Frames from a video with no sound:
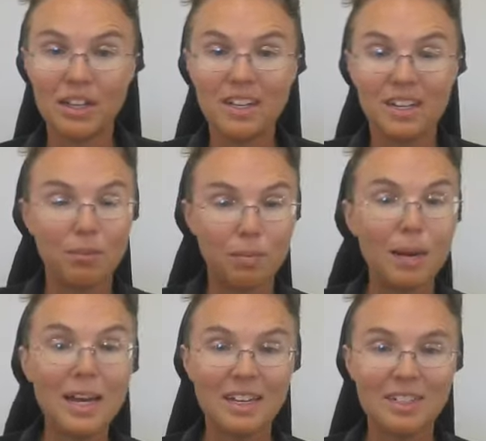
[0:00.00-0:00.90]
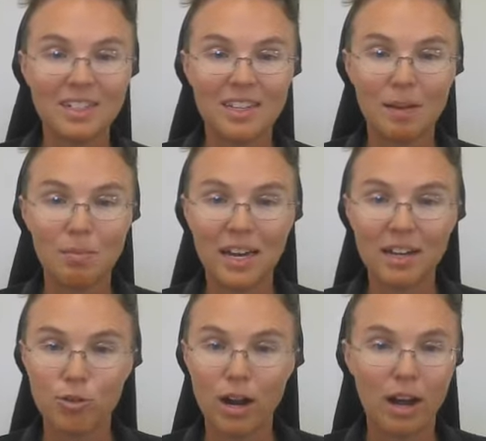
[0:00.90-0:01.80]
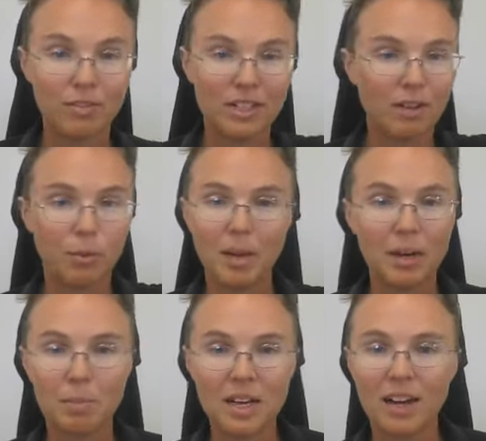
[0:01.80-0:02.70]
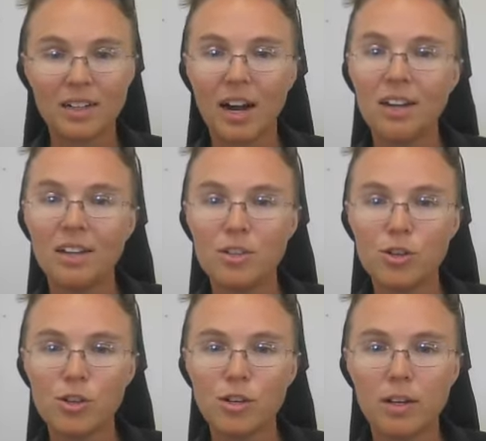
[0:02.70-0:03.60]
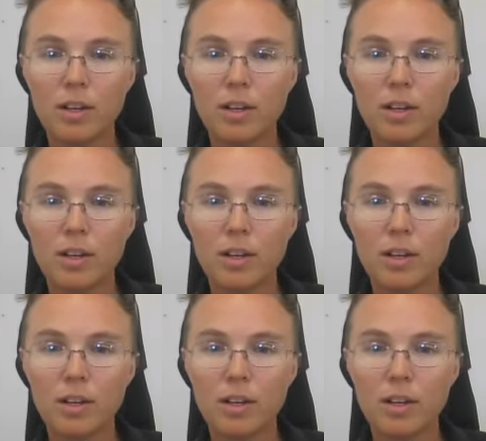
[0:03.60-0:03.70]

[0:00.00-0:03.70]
he didn't even make it to the NBA draft. He never made it beyond college.